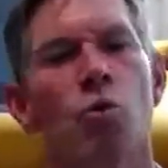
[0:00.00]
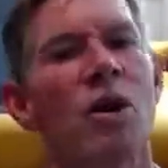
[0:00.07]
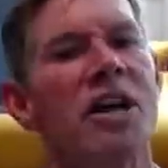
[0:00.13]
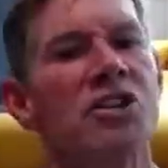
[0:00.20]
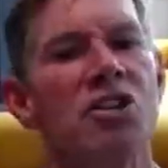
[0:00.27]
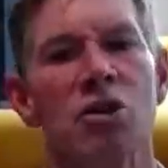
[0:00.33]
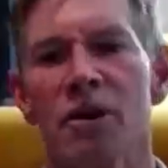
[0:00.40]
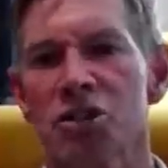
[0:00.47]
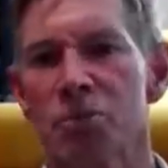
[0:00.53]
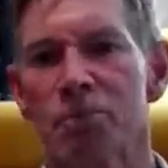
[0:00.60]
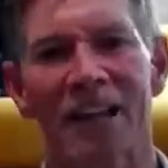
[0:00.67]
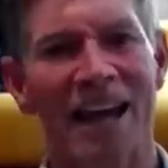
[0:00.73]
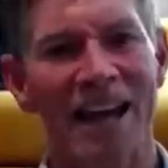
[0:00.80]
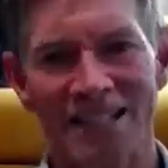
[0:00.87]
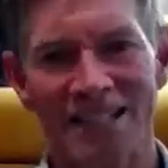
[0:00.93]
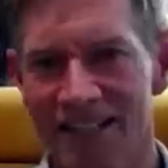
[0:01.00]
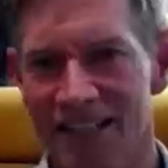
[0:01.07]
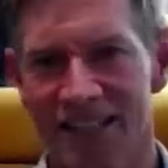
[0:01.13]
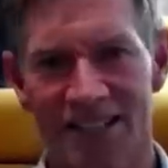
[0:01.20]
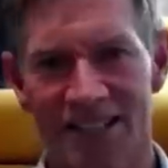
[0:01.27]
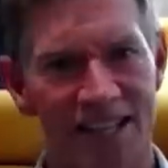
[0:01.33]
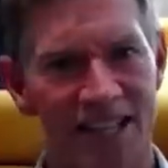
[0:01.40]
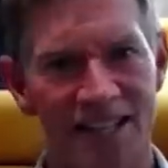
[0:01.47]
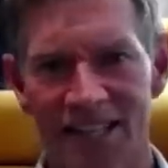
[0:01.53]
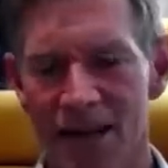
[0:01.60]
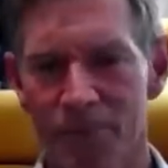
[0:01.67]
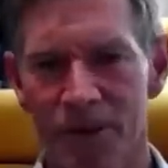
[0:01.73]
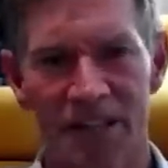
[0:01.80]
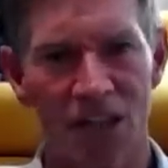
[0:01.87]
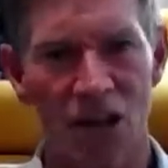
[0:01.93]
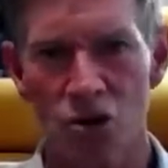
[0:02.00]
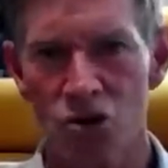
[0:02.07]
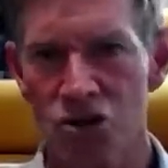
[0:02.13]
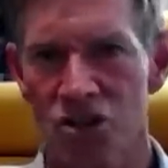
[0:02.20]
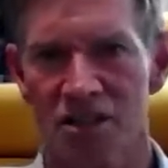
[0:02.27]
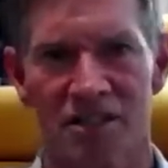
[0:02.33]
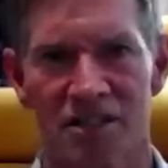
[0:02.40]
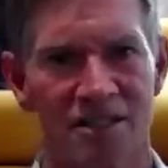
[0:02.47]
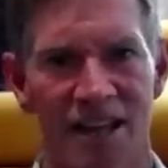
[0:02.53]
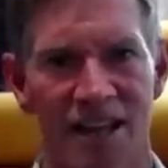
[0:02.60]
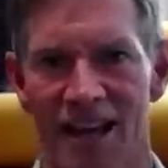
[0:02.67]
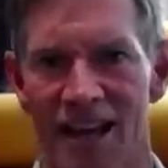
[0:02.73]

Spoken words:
way too much plastic that's ending up in the oceans.